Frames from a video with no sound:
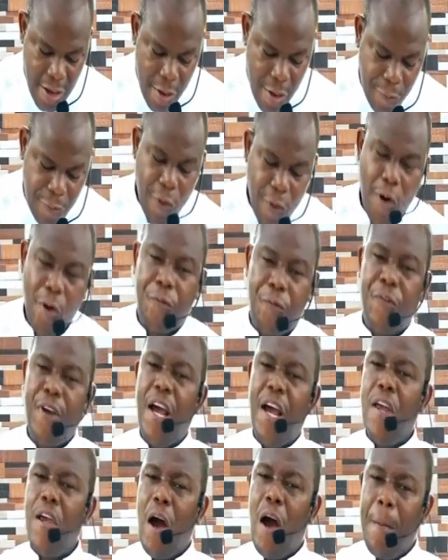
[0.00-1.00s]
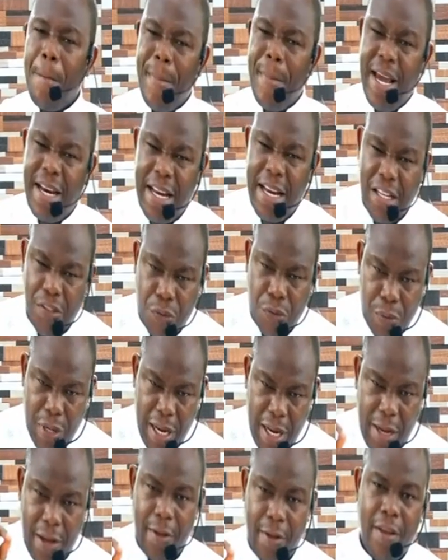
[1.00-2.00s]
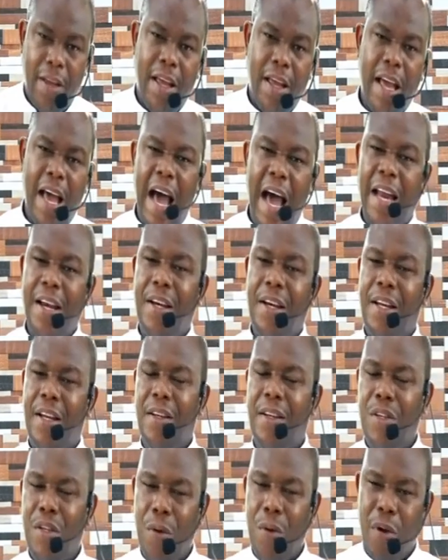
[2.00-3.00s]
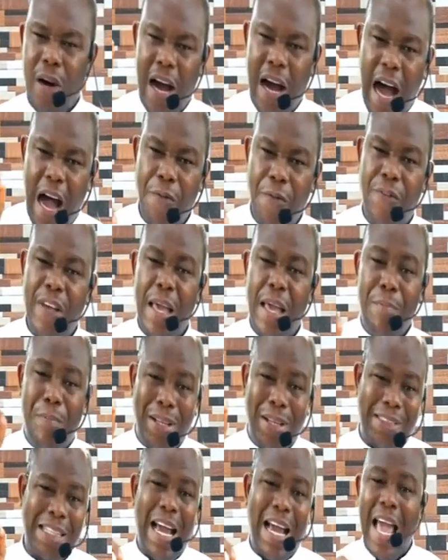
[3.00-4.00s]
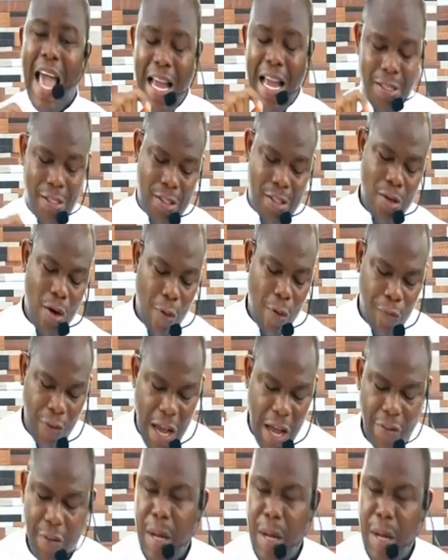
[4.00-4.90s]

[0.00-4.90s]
Fulfill your ministry, and you will have a better end of life.